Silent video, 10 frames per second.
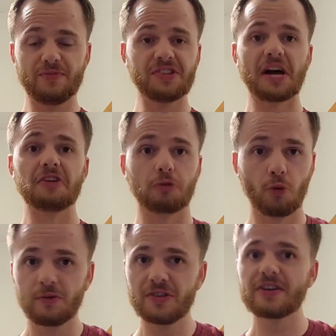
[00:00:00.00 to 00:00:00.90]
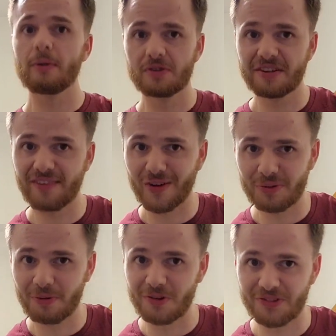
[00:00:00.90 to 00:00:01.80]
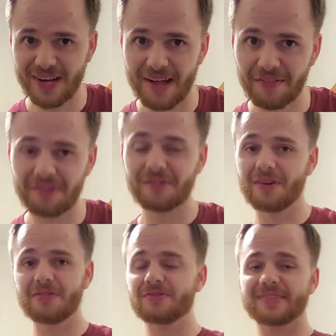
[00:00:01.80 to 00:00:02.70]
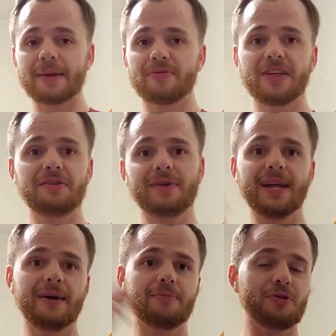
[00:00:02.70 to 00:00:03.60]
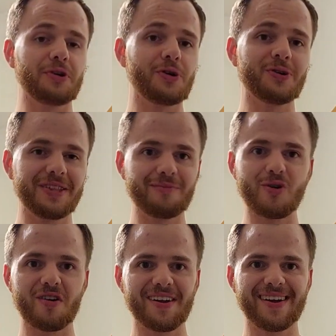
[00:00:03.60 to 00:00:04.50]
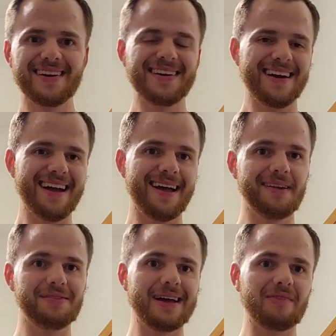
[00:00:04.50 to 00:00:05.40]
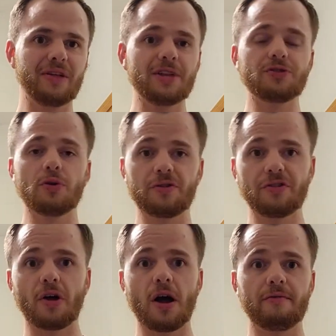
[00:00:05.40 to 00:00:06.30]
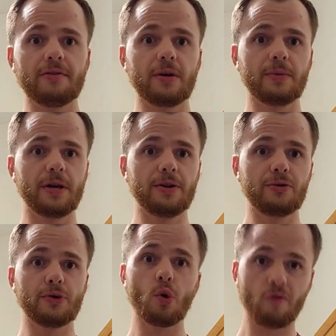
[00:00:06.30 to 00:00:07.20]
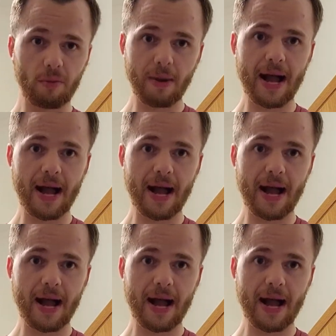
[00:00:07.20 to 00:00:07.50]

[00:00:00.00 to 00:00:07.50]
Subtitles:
since high school, since I was in Fellowship of Christian Athletes, this type of thing, you get up really early in the morning, and you'd have like donuts and coffee, and then you'd go over the